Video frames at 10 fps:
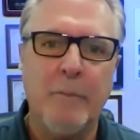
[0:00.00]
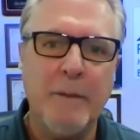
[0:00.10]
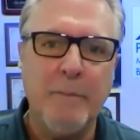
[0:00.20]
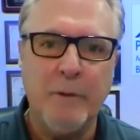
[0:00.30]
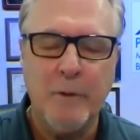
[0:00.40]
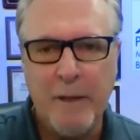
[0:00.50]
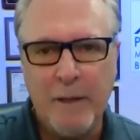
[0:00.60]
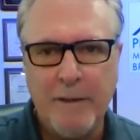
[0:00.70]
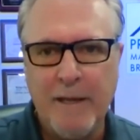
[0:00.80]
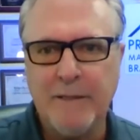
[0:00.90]
people who
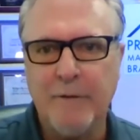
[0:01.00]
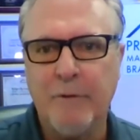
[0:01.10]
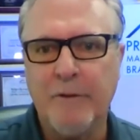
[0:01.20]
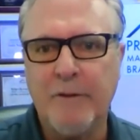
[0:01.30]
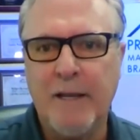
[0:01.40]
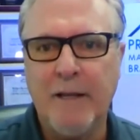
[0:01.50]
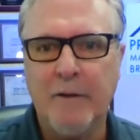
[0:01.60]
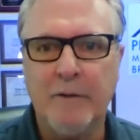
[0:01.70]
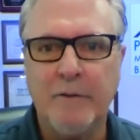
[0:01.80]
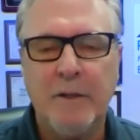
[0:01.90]
maybe had different
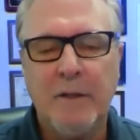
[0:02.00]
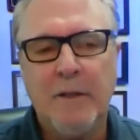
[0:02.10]
standards.